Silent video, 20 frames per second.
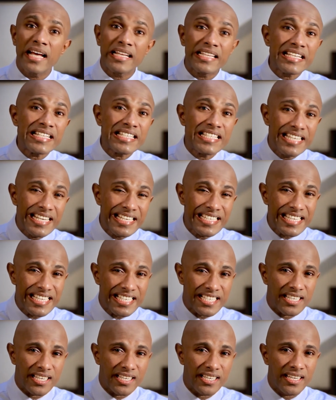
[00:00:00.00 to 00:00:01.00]
This
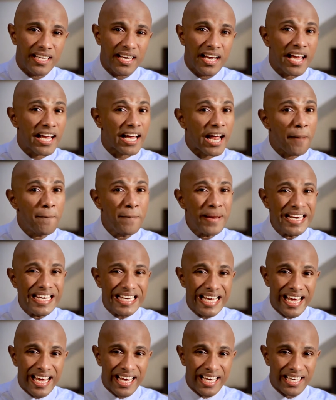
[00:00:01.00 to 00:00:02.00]
decision can be
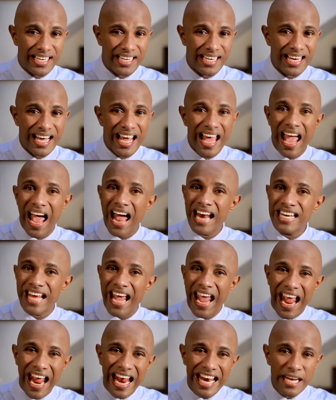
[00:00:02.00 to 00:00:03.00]
taken
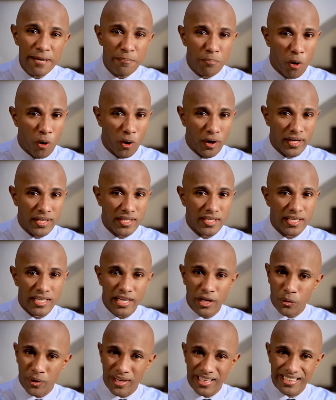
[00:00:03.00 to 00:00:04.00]
at any point
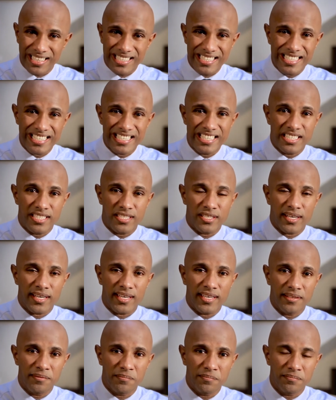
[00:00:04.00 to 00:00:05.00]
during the
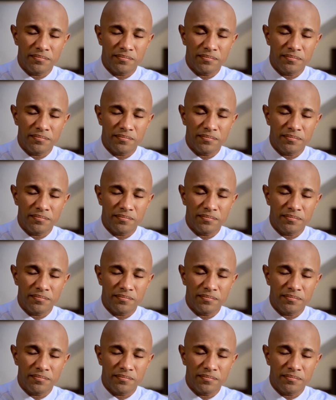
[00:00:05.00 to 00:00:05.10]
surgery.